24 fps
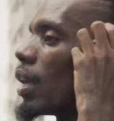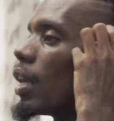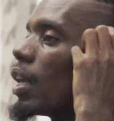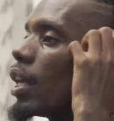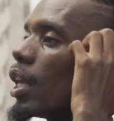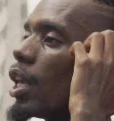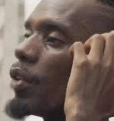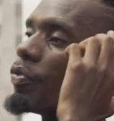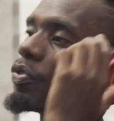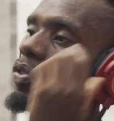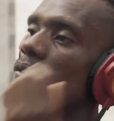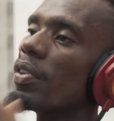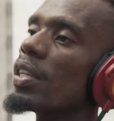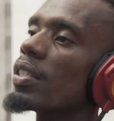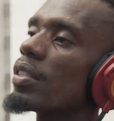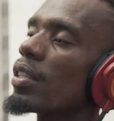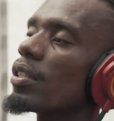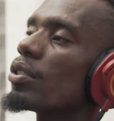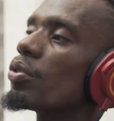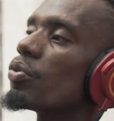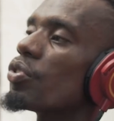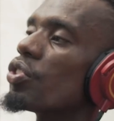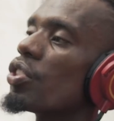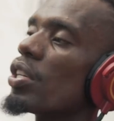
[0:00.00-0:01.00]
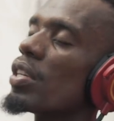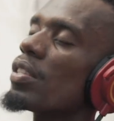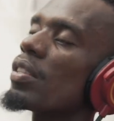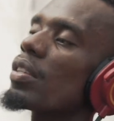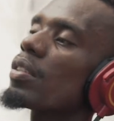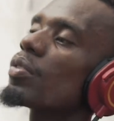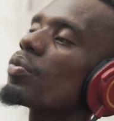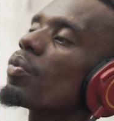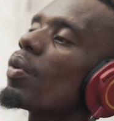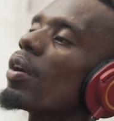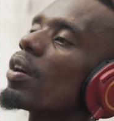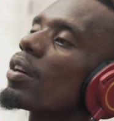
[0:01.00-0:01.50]
If you've listened to
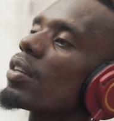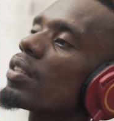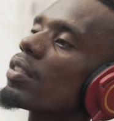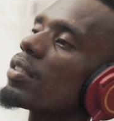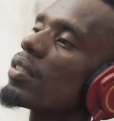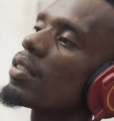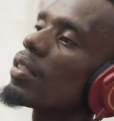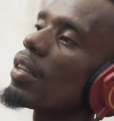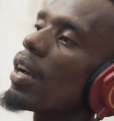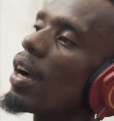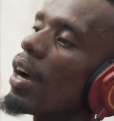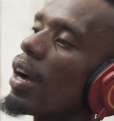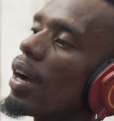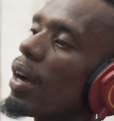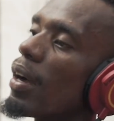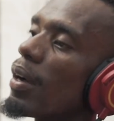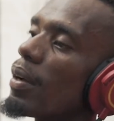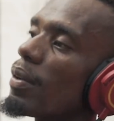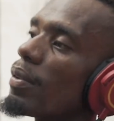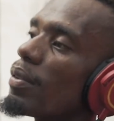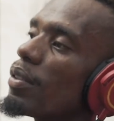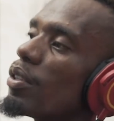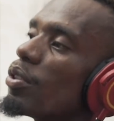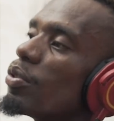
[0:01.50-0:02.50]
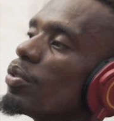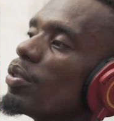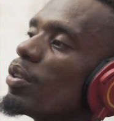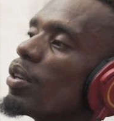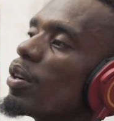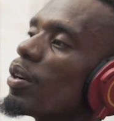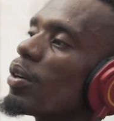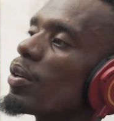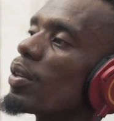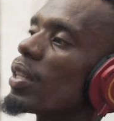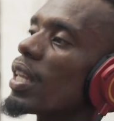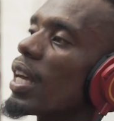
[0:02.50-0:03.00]
Jesus Walks, you
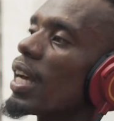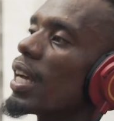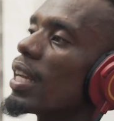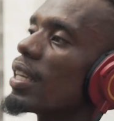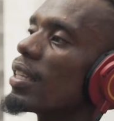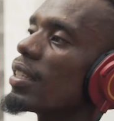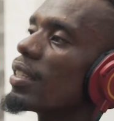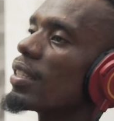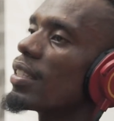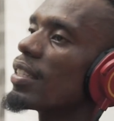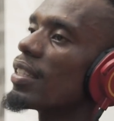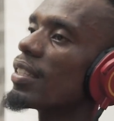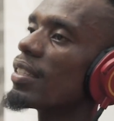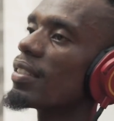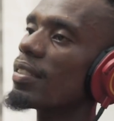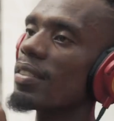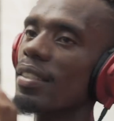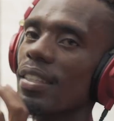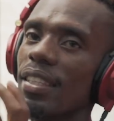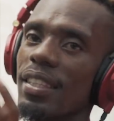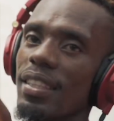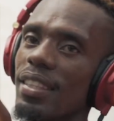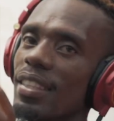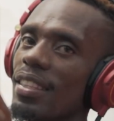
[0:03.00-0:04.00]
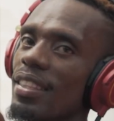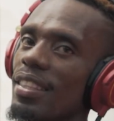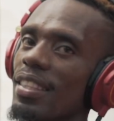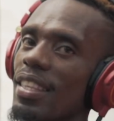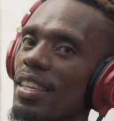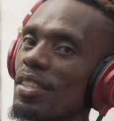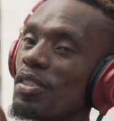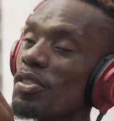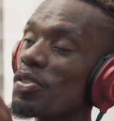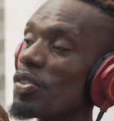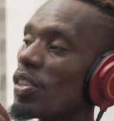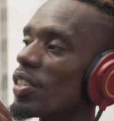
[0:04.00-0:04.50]
know that
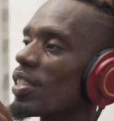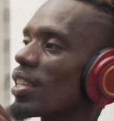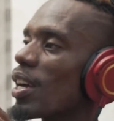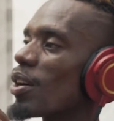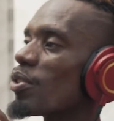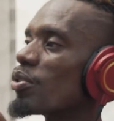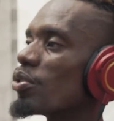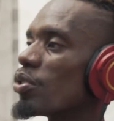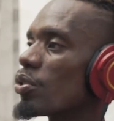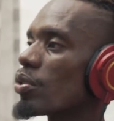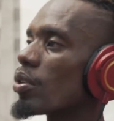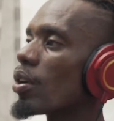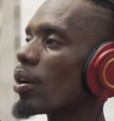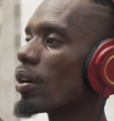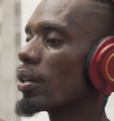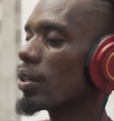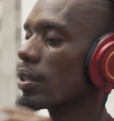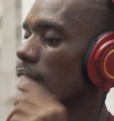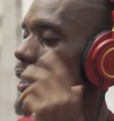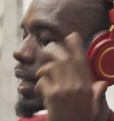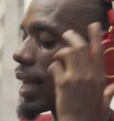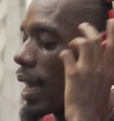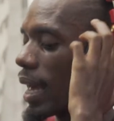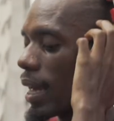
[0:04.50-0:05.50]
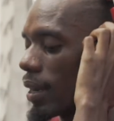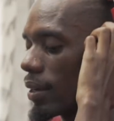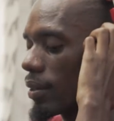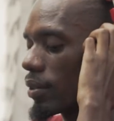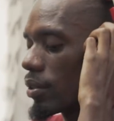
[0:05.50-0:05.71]
this is the sound you got on that.